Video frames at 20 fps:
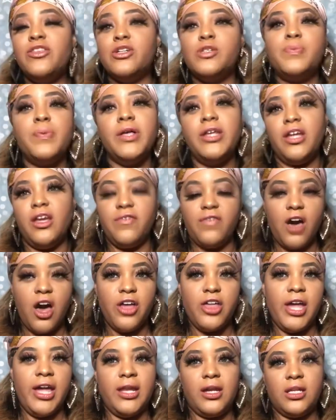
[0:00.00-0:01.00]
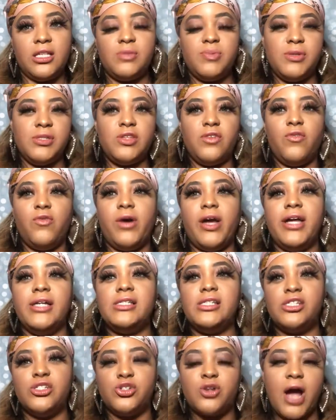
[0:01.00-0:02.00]
There's plenty of inexpensive
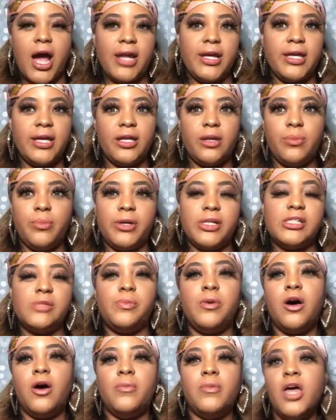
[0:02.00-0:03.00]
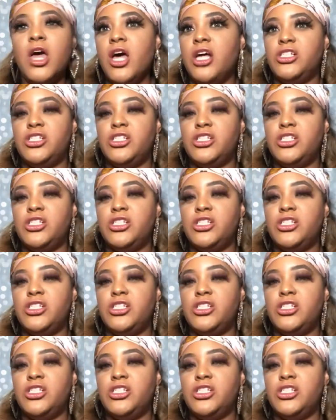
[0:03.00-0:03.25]
ways to try to get a breast pump.